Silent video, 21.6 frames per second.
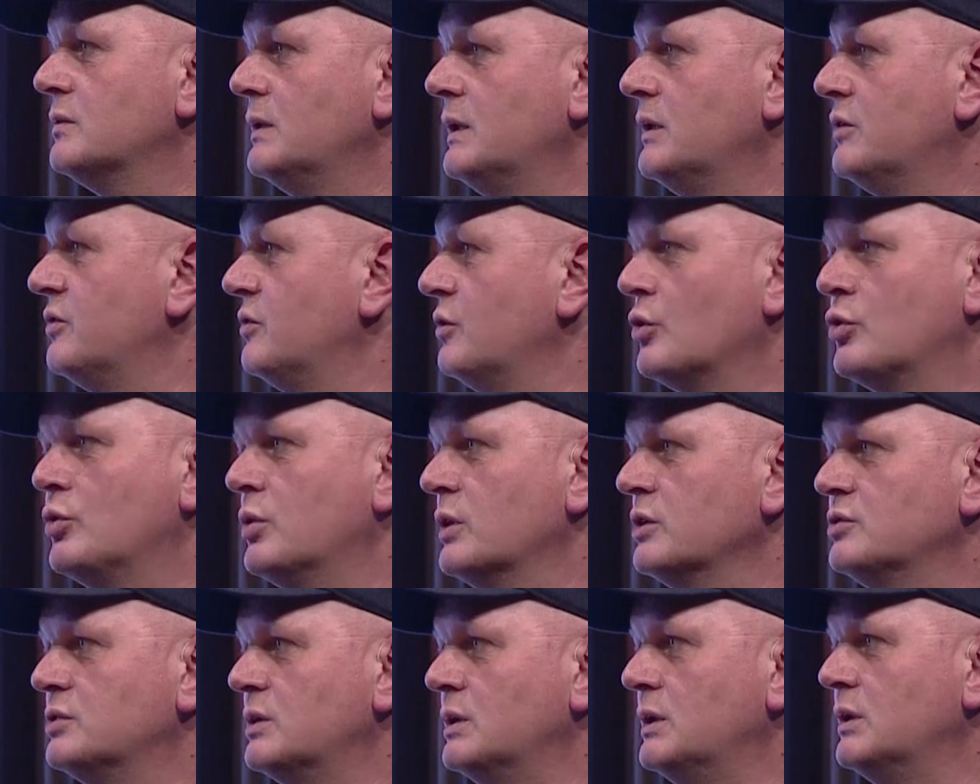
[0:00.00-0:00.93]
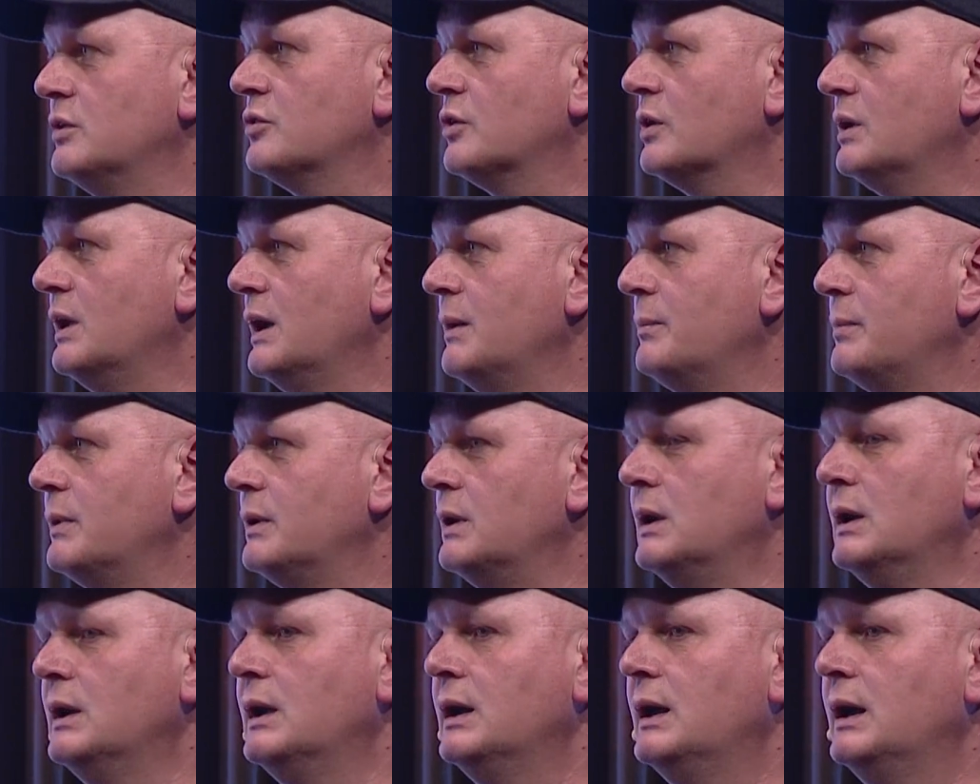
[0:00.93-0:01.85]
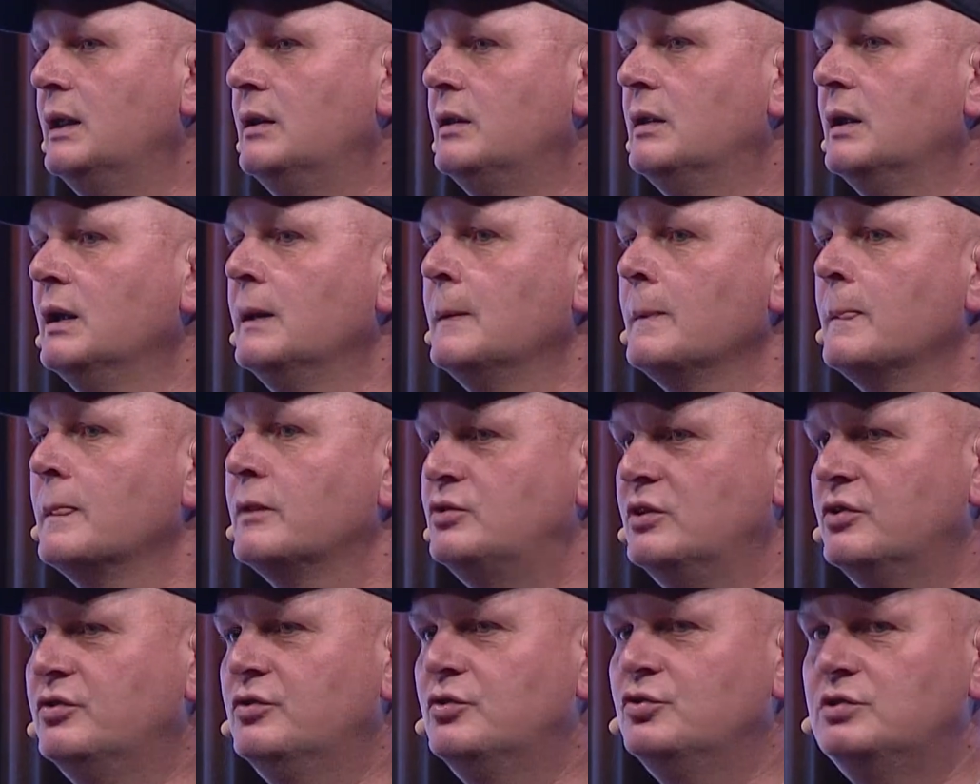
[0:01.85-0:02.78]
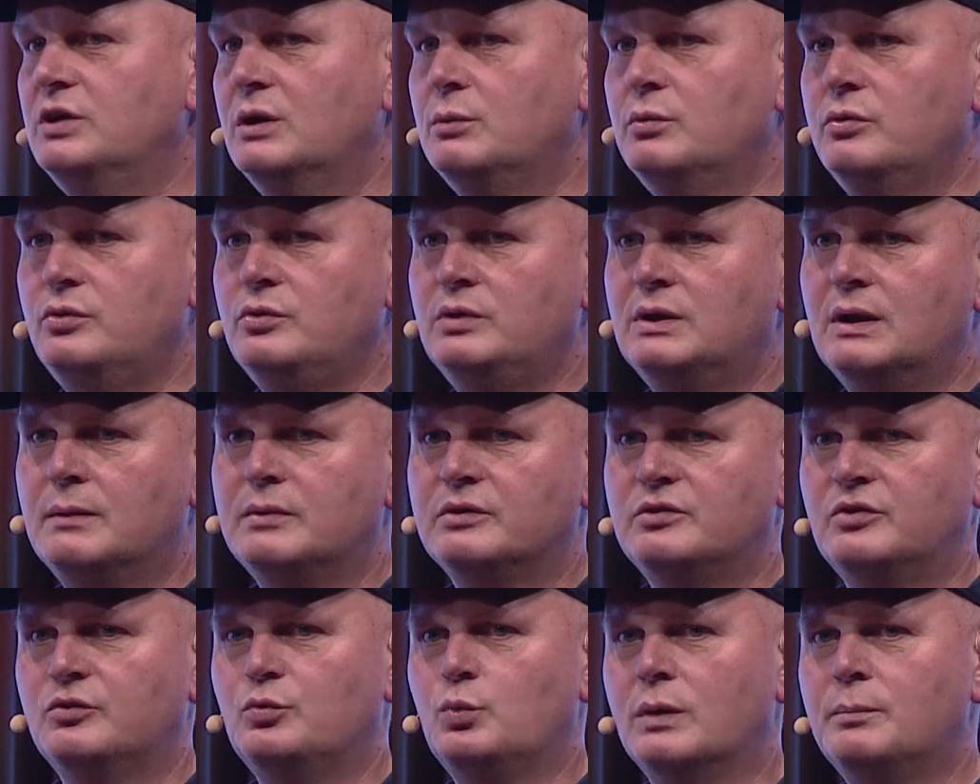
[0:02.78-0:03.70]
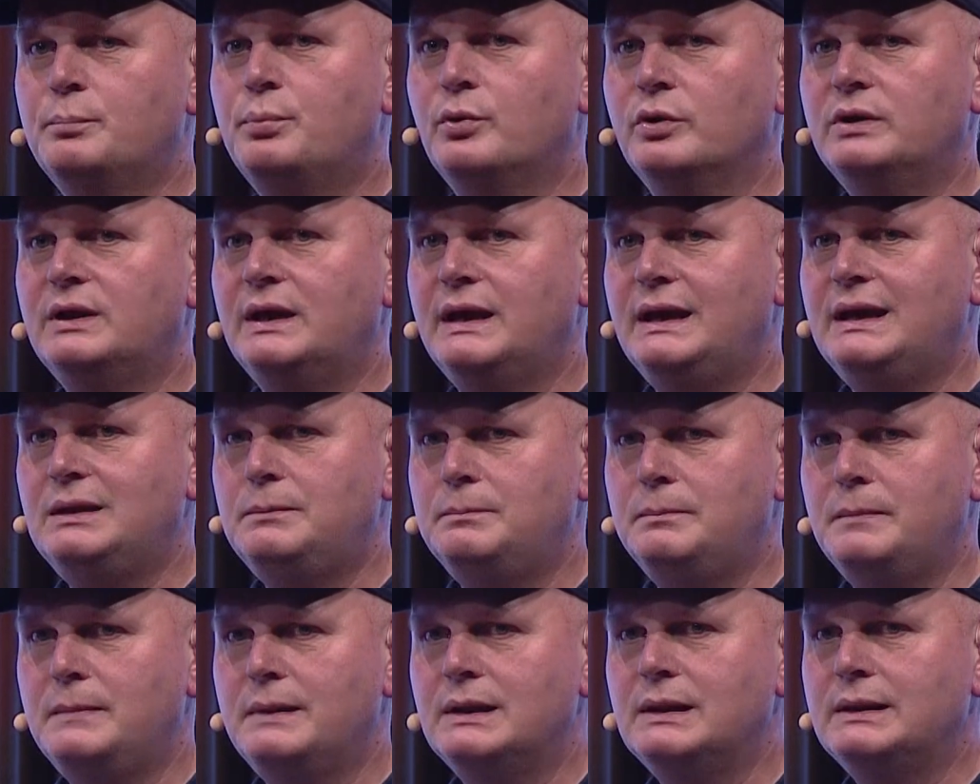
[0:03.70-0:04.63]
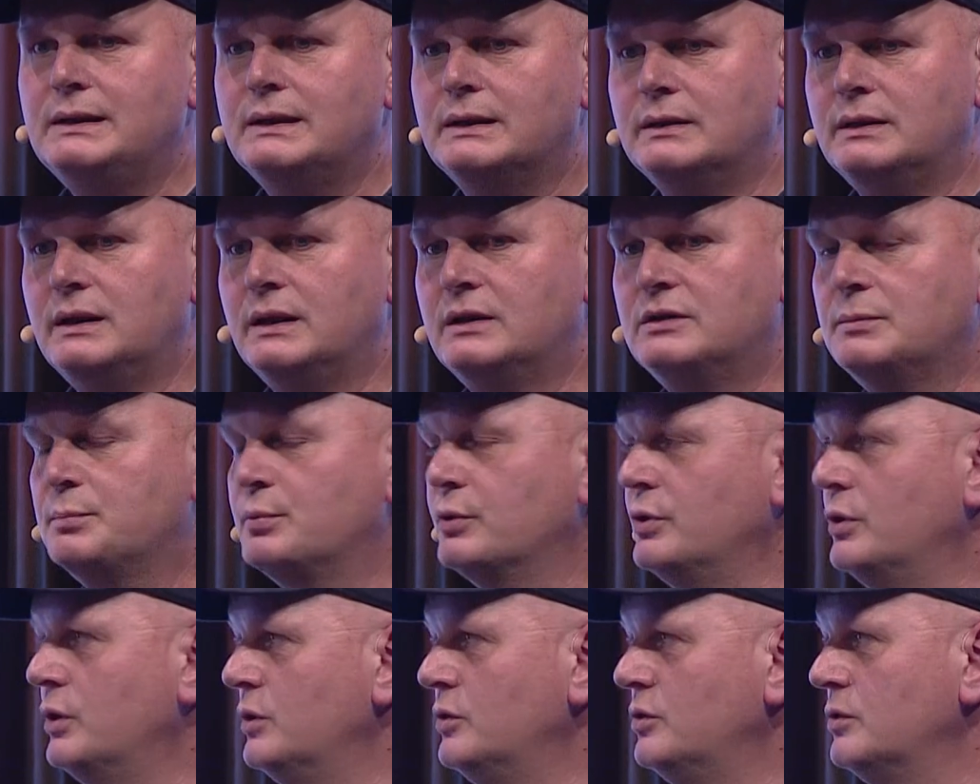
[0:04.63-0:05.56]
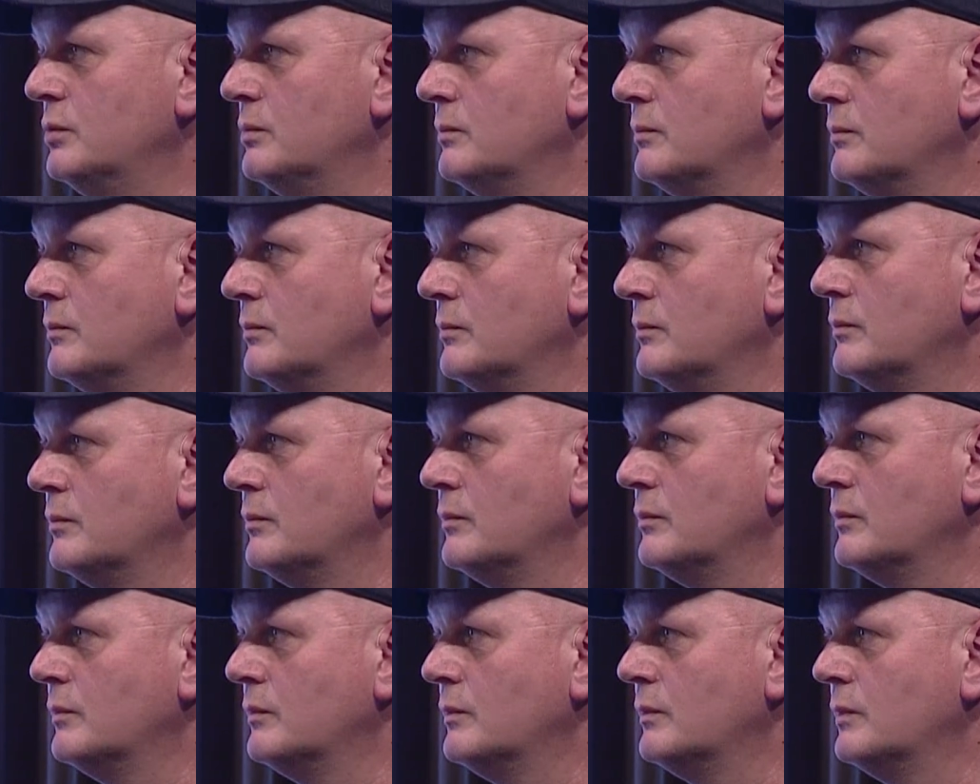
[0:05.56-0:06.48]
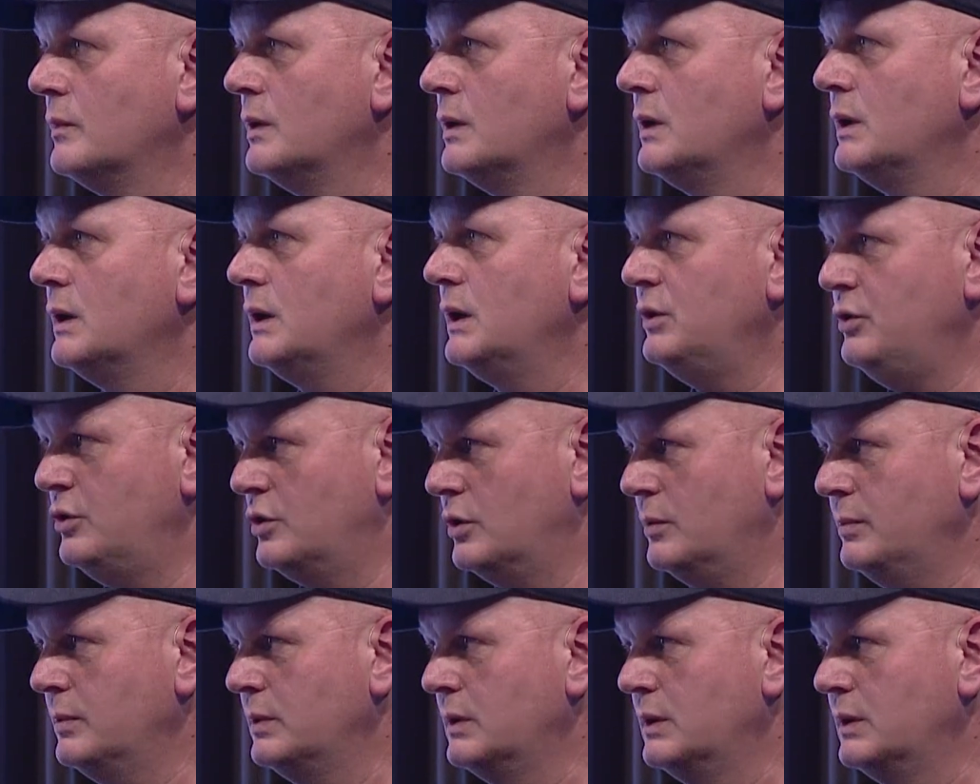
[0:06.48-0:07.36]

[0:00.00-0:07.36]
It's no question. It's going to happen. And just to share with you numbers, there's 1.8 million entrepreneurs in Europe.